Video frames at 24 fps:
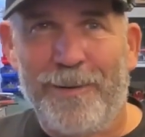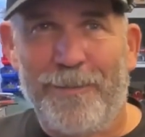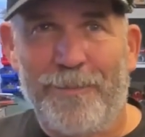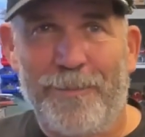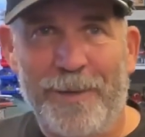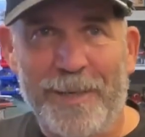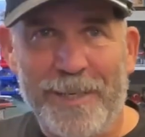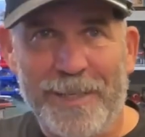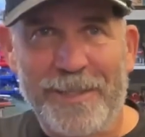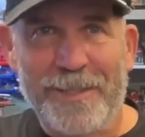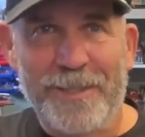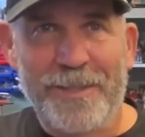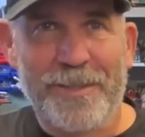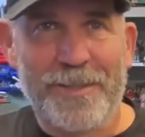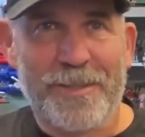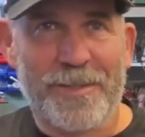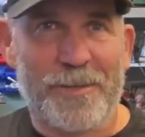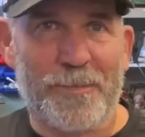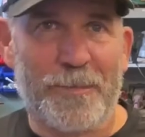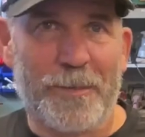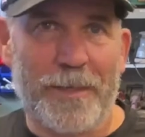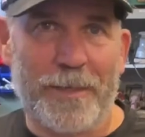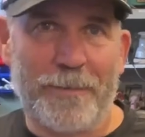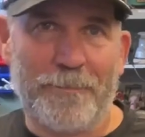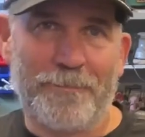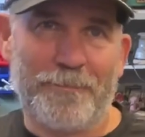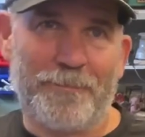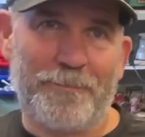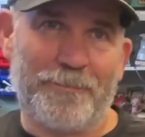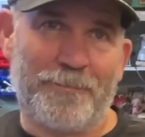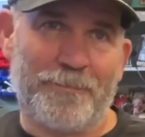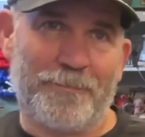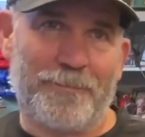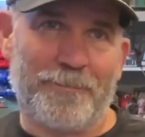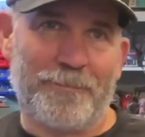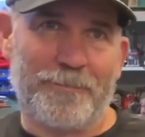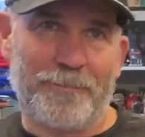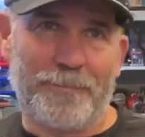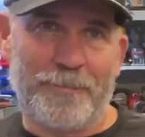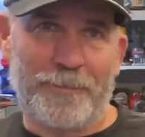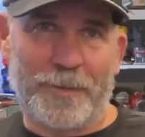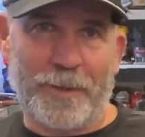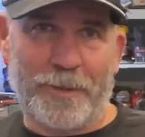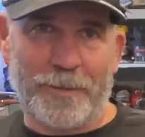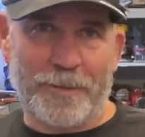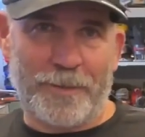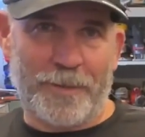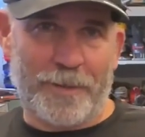We'll catch you in just a bit.
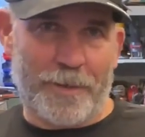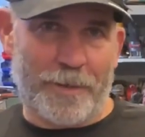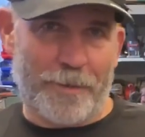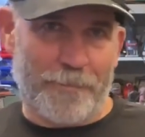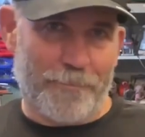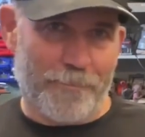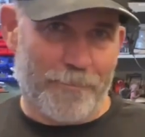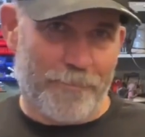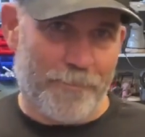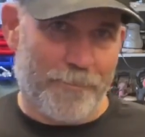Talk to you later.